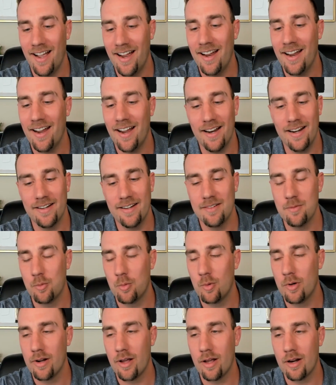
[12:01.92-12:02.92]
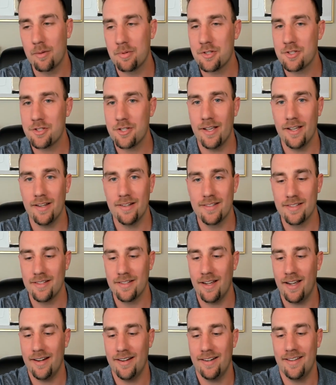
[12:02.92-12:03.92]
I, I 100%.
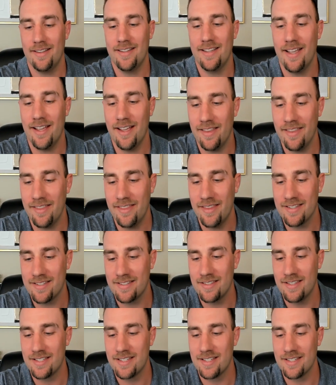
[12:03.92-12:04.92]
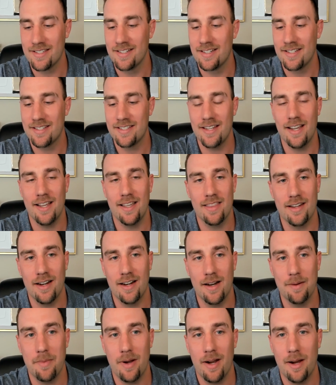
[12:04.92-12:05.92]
I, yeah, this this isn't to say that
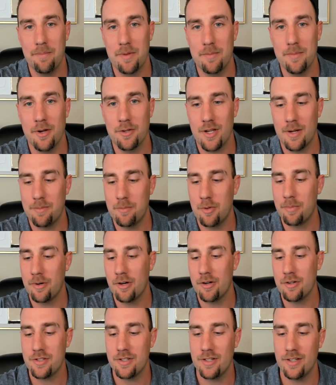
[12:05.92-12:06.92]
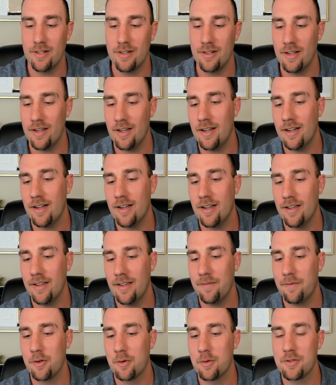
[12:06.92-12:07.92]
I'm I'm the most humble person. Uh,
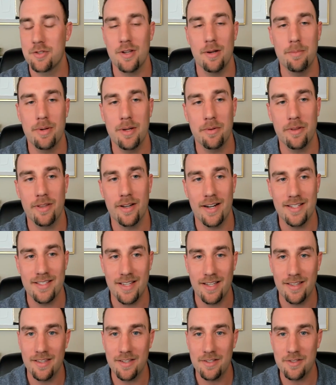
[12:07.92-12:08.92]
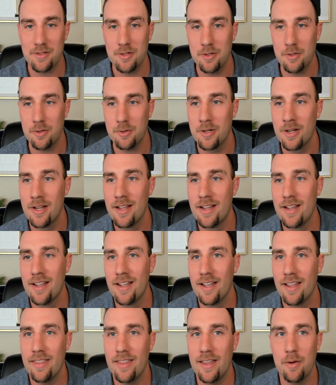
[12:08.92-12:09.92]
if there were some people that I said this to,
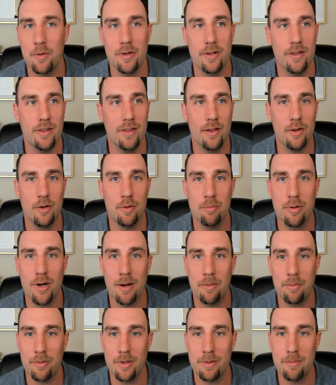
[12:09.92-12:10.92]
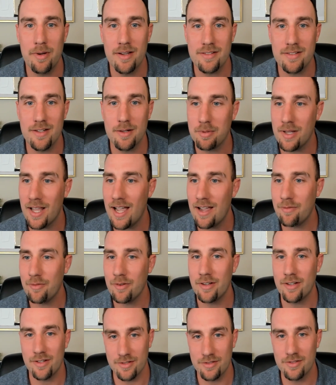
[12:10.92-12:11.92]
they would they would probably bust up
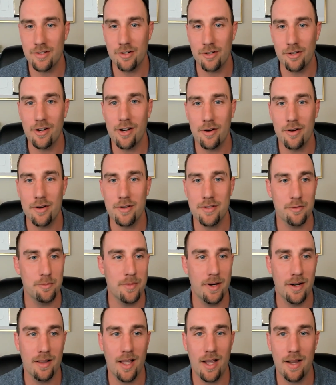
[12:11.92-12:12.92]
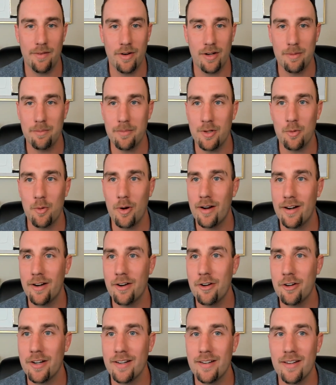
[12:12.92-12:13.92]
laughing because there are areas of my life I can be quite
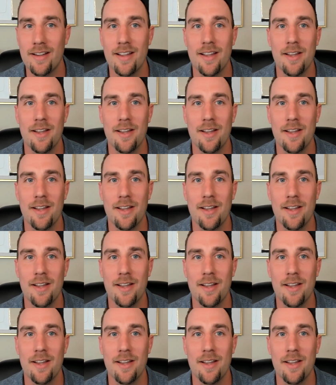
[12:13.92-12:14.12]
arrogant.